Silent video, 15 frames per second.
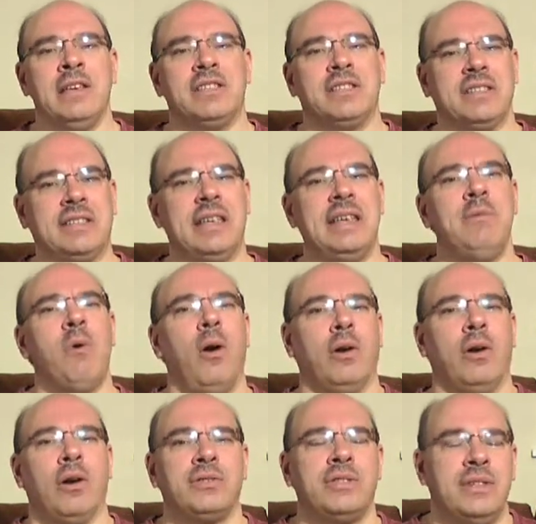see
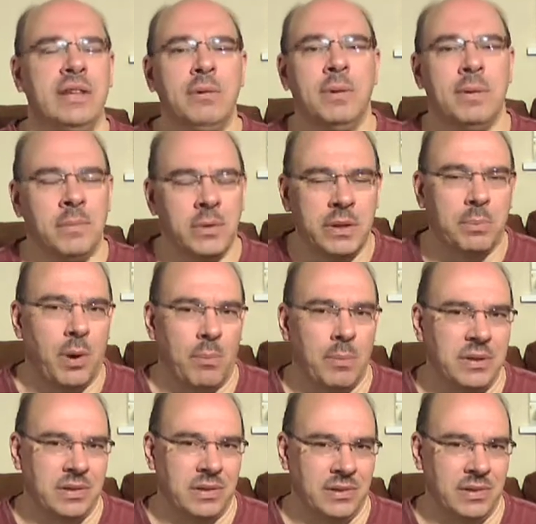what God's doing with the
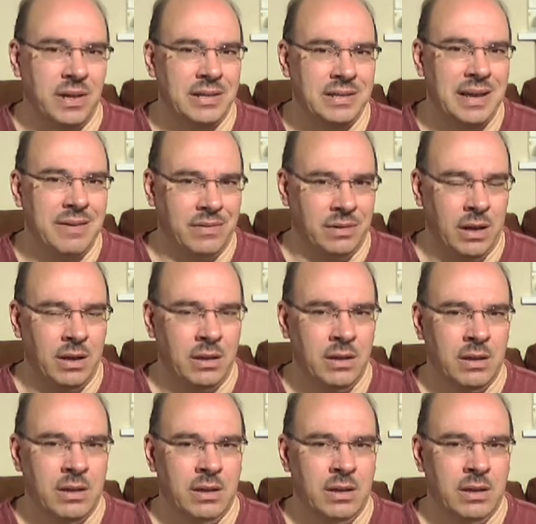promises that he's given you,